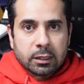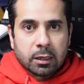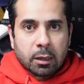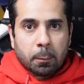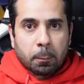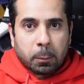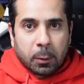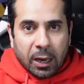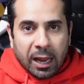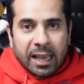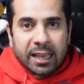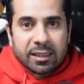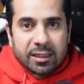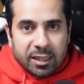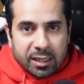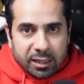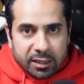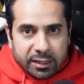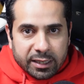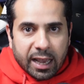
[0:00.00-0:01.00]
play their
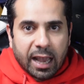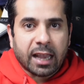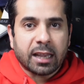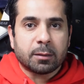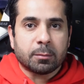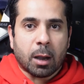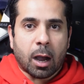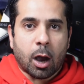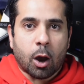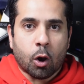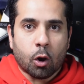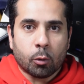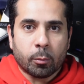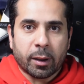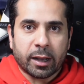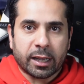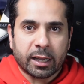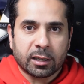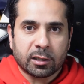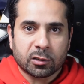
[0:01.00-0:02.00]
game at home
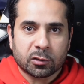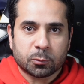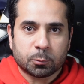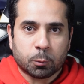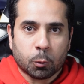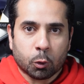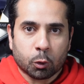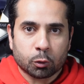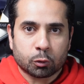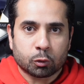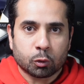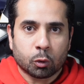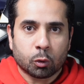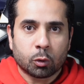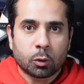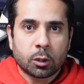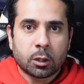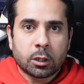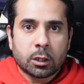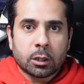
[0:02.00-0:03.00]
against Porto,
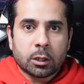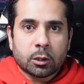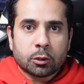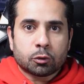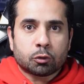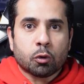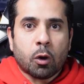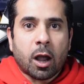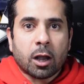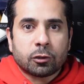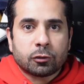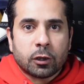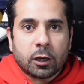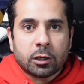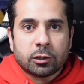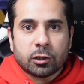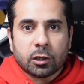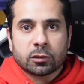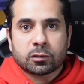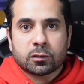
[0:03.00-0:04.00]
to actually
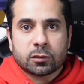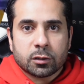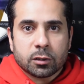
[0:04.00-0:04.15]
just